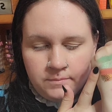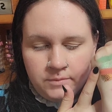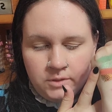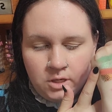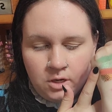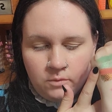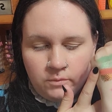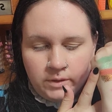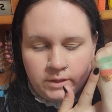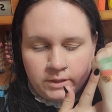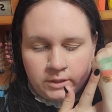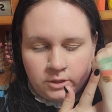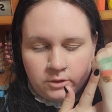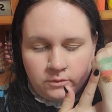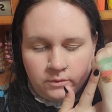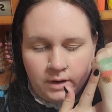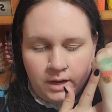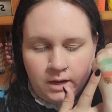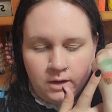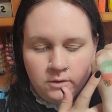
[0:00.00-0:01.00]
Nowhere to
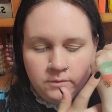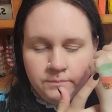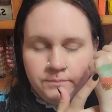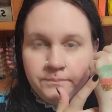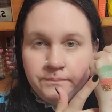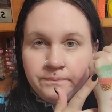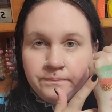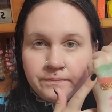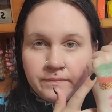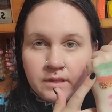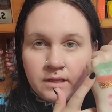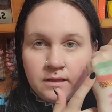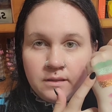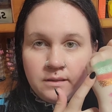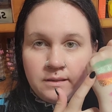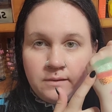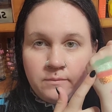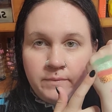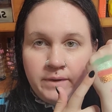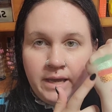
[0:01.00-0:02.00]
Grow.
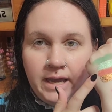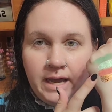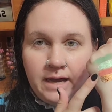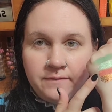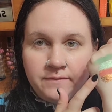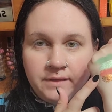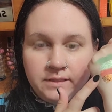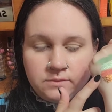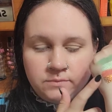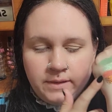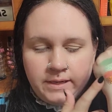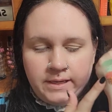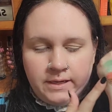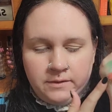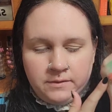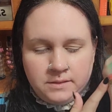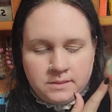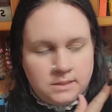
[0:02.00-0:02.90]
Then we have this right here.